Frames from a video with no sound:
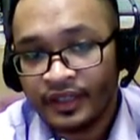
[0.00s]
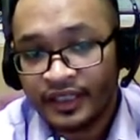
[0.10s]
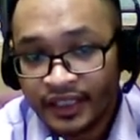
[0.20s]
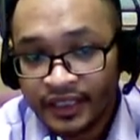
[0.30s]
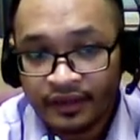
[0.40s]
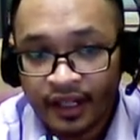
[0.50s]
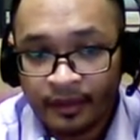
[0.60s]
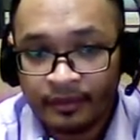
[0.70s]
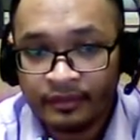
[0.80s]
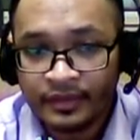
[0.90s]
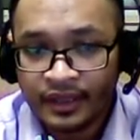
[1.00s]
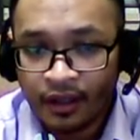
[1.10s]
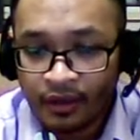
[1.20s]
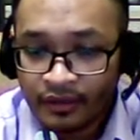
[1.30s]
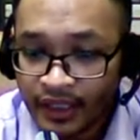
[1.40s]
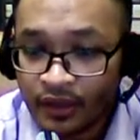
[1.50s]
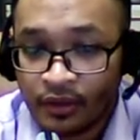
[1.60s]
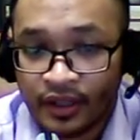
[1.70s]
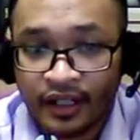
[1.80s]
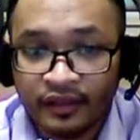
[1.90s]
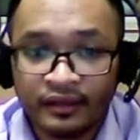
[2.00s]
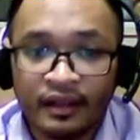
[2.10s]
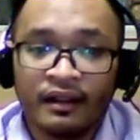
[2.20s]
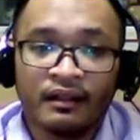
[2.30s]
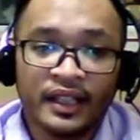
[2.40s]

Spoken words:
DRAMs only hold data